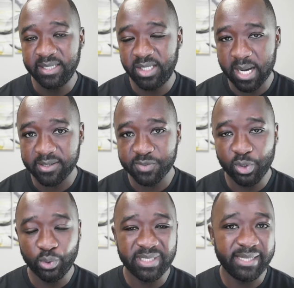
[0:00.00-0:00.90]

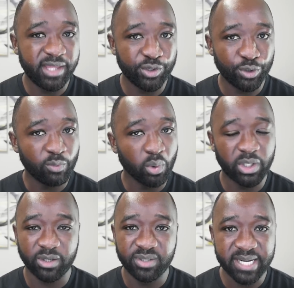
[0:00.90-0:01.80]
Cosmos, Ethereum, or
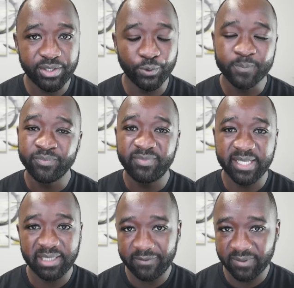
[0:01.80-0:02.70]
Cardano,
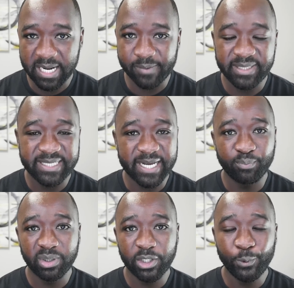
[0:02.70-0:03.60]
then leave a comment down
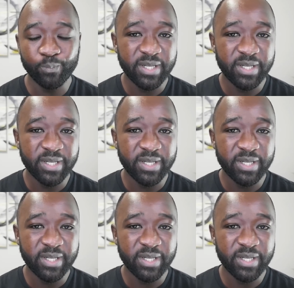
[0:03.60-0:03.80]
below.